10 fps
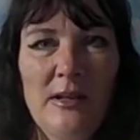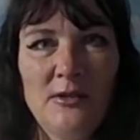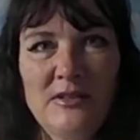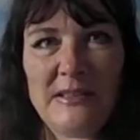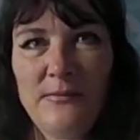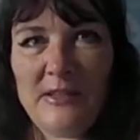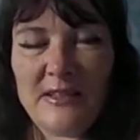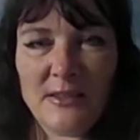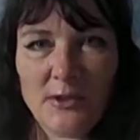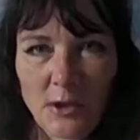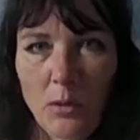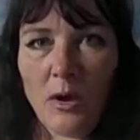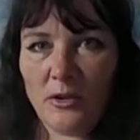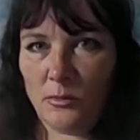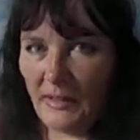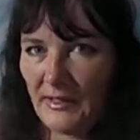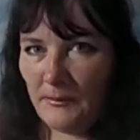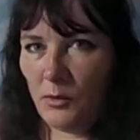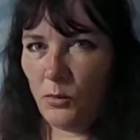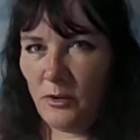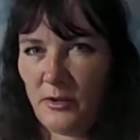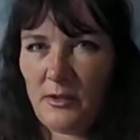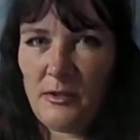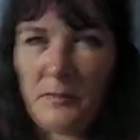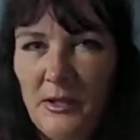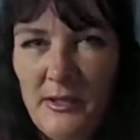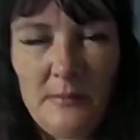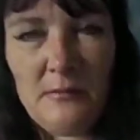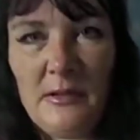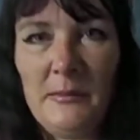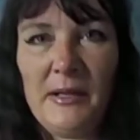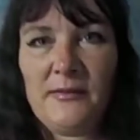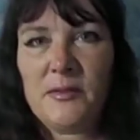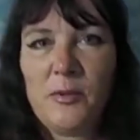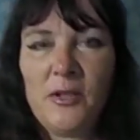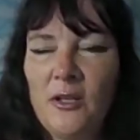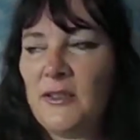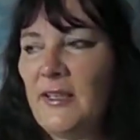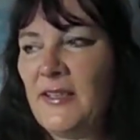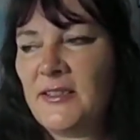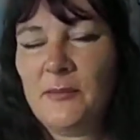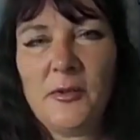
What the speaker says: I'll see if this can go on while I'm at work, but I might have to put it on later.